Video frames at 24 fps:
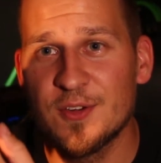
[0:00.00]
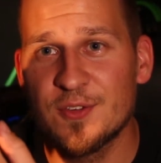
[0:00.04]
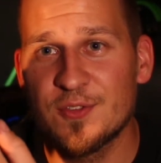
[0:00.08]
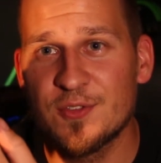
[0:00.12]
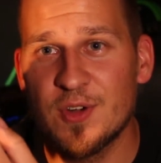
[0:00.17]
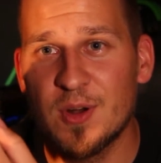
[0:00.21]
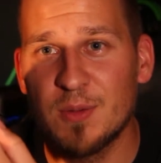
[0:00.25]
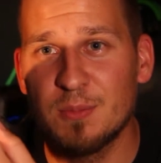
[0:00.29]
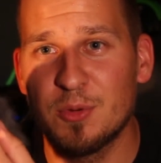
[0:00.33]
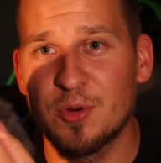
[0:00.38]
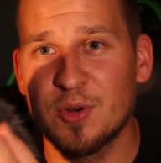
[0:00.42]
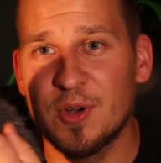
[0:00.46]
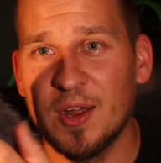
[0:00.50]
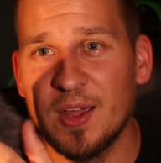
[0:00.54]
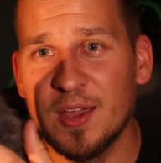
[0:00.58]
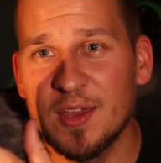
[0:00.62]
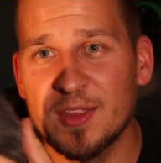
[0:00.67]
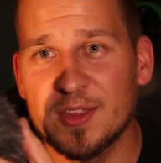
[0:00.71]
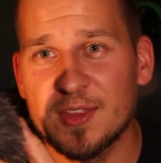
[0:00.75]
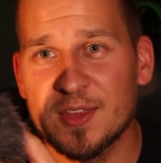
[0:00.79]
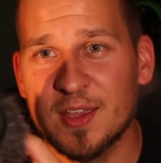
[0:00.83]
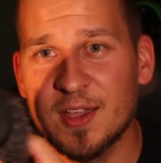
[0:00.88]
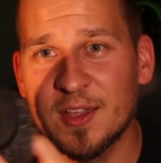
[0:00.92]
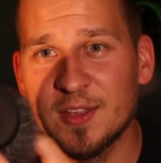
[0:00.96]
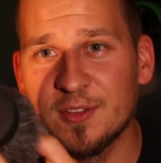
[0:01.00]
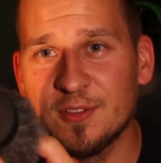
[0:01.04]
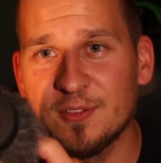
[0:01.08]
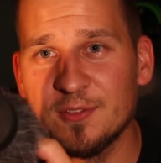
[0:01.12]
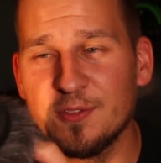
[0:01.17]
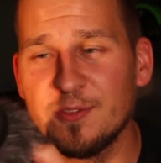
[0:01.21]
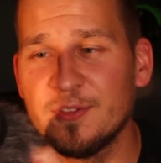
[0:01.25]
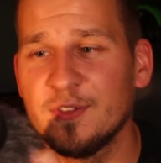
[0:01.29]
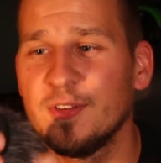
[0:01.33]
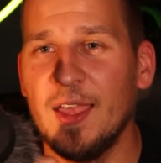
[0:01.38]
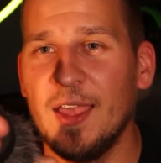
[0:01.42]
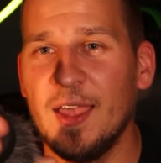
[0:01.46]
rubberized kind
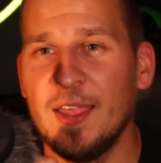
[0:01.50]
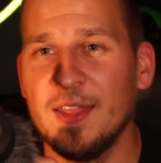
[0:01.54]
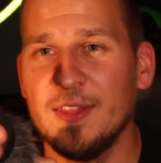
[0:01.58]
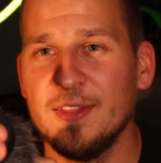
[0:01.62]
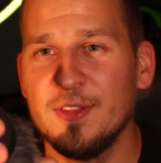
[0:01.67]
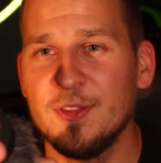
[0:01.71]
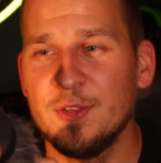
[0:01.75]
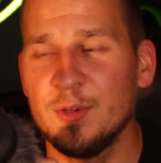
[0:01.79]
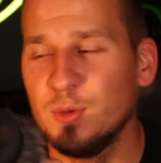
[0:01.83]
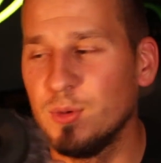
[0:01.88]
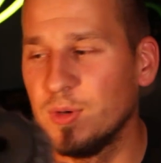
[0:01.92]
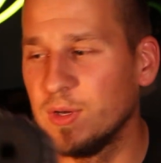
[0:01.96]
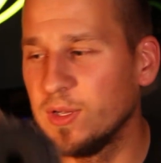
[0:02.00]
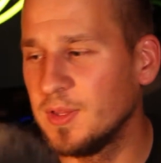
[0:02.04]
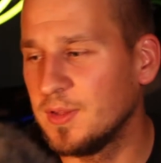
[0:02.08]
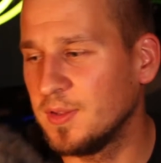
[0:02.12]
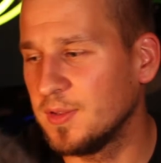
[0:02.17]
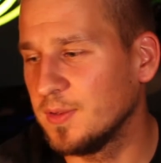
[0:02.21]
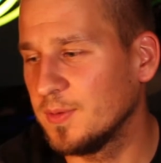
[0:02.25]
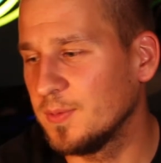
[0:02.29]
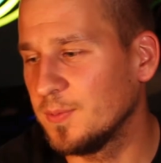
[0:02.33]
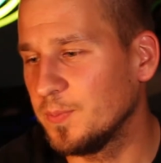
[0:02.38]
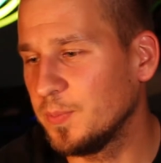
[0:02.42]
of end to it,